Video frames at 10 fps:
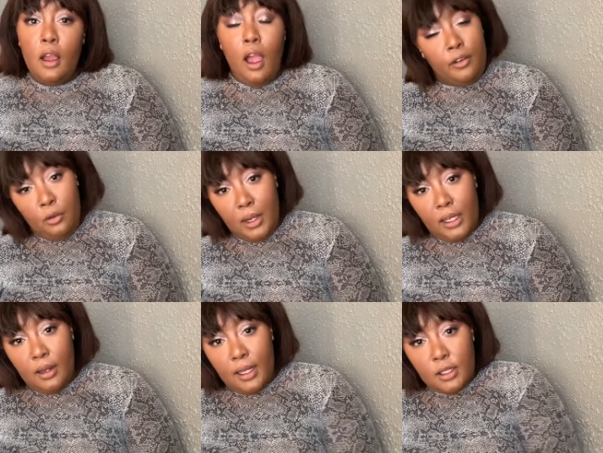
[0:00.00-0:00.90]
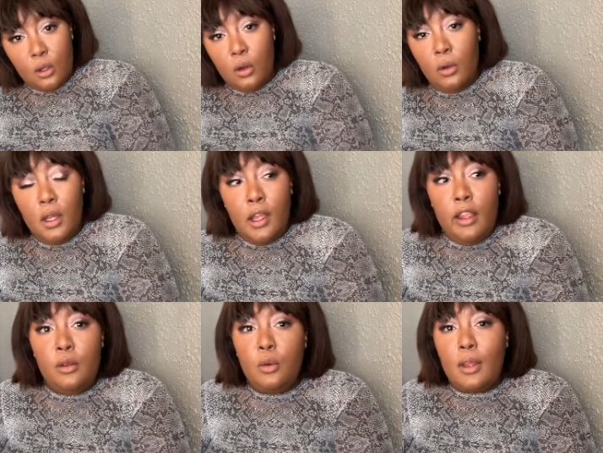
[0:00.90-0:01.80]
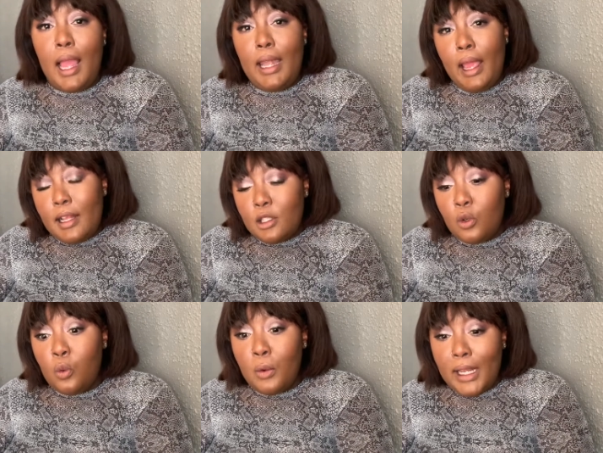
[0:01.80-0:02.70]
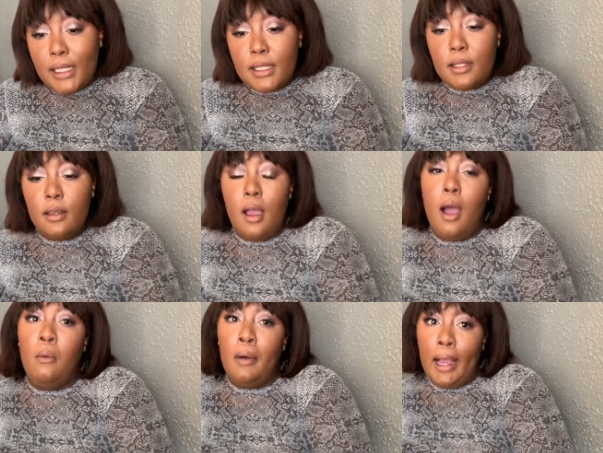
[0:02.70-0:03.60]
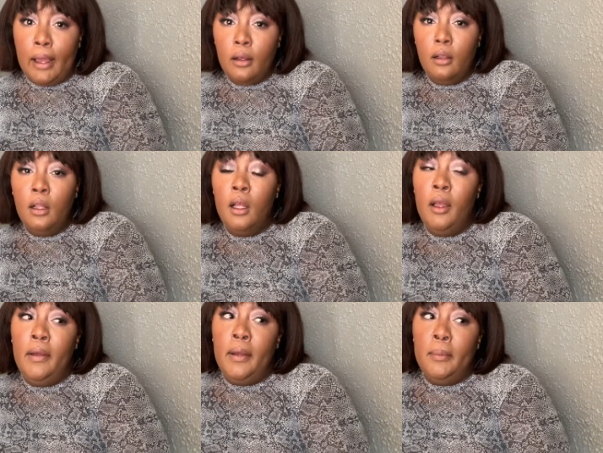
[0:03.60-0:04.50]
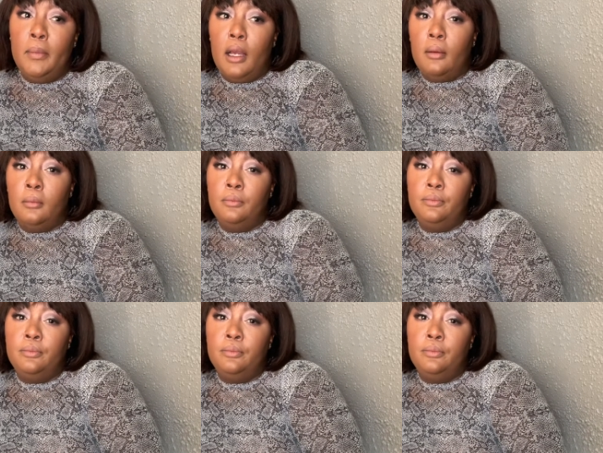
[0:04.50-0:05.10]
on a regular so you kind of had to wait a while um